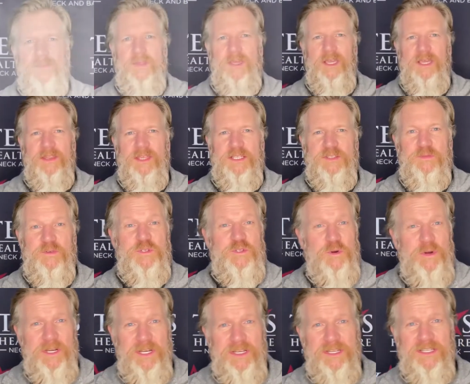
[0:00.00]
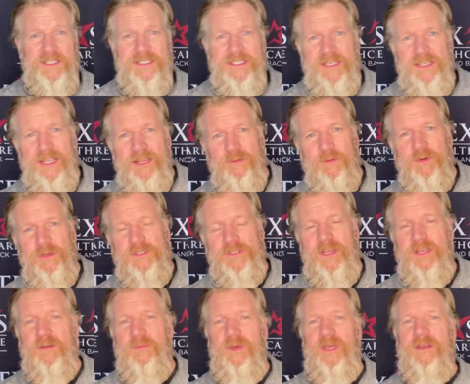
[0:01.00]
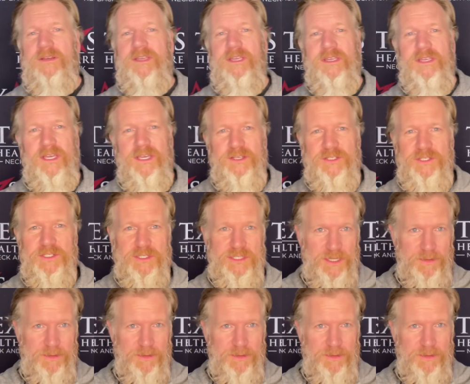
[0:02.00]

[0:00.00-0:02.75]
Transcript: Hey, thanks for joining us. Today we want to talk about concussions.